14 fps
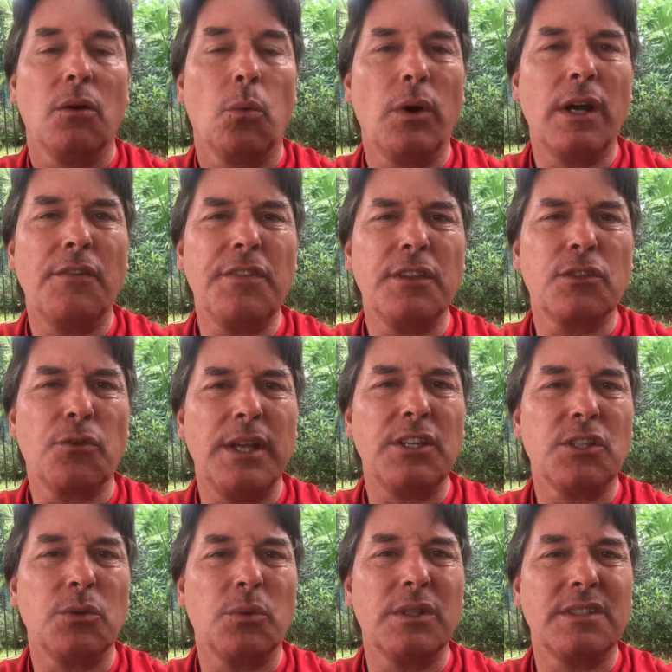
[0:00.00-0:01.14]
Whatever the
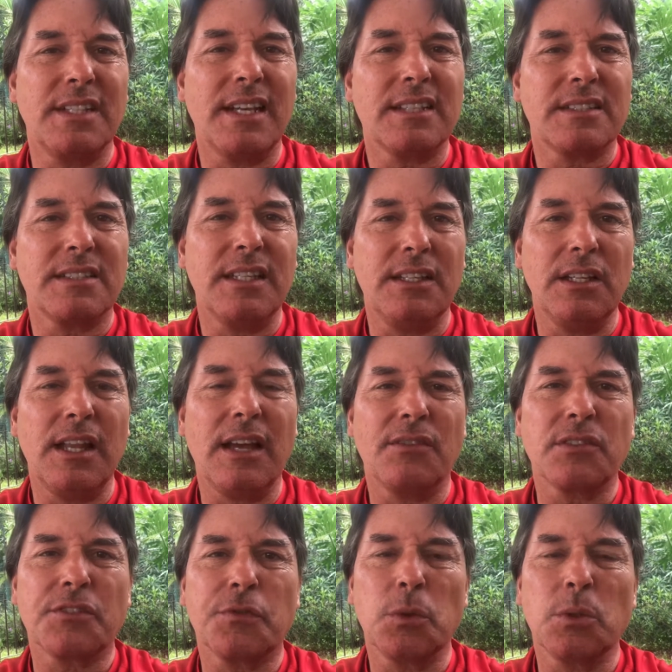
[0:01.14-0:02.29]
duration was, yes, they did have
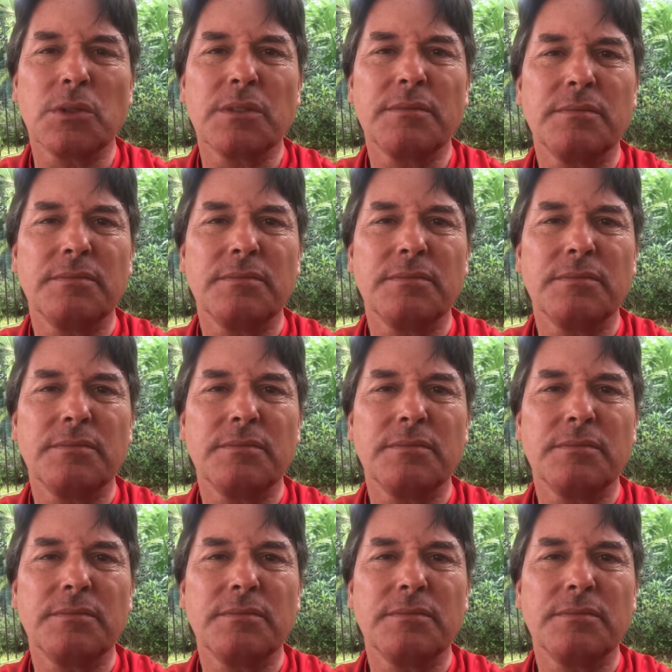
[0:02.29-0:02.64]
us fooled.